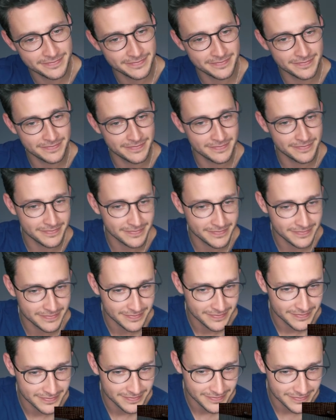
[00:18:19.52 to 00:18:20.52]

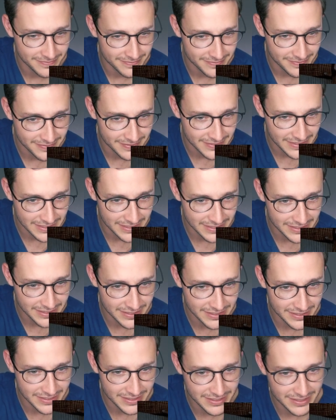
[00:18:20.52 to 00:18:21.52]

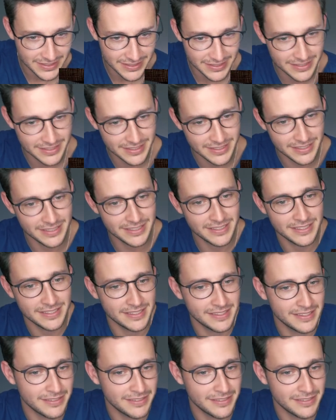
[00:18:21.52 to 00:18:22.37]
[no speech]